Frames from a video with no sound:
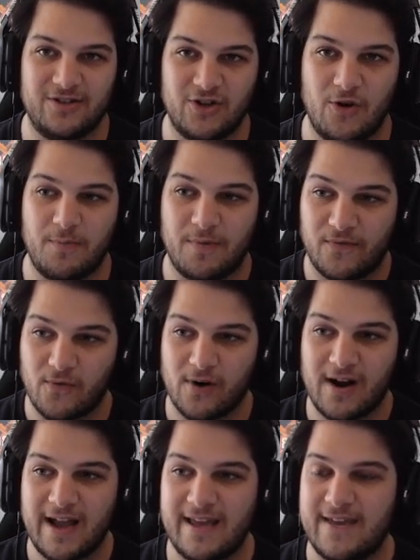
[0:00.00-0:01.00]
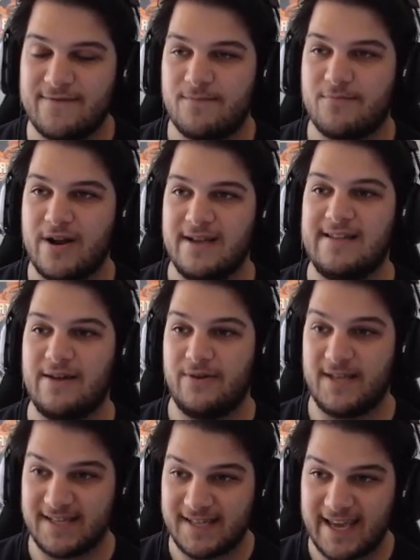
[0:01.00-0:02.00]
So, before I even break down
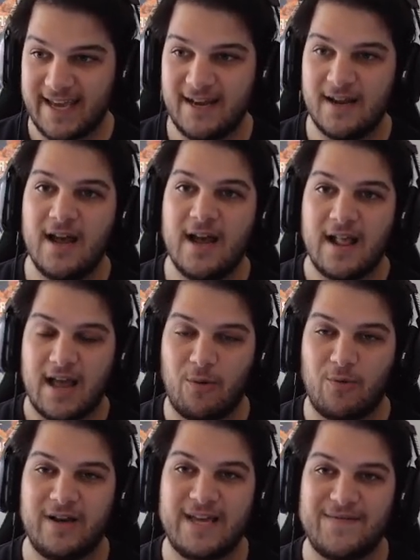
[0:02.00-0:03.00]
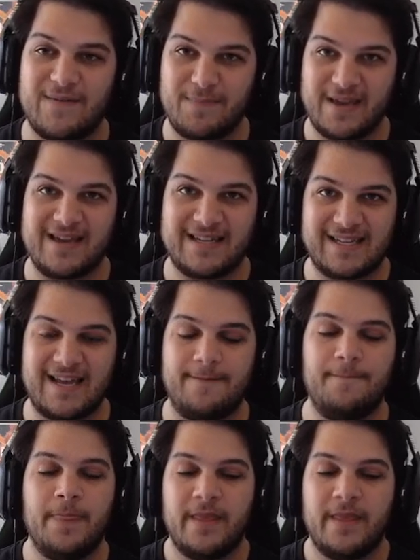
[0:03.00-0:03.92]
his kit, I want to give a PSA.